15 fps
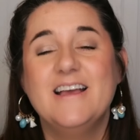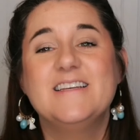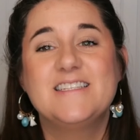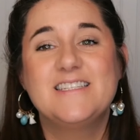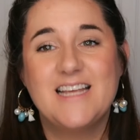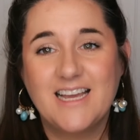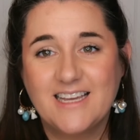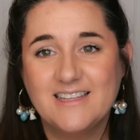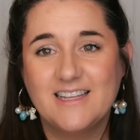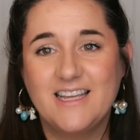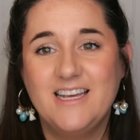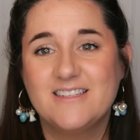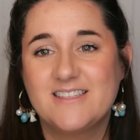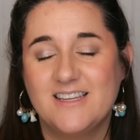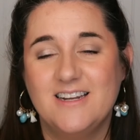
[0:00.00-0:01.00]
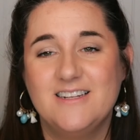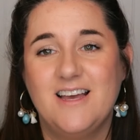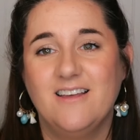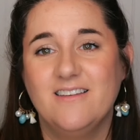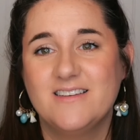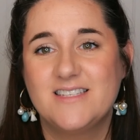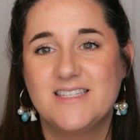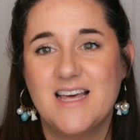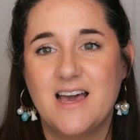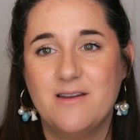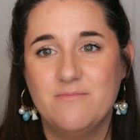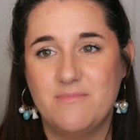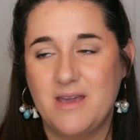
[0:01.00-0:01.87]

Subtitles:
Secondly, it's going to tell us that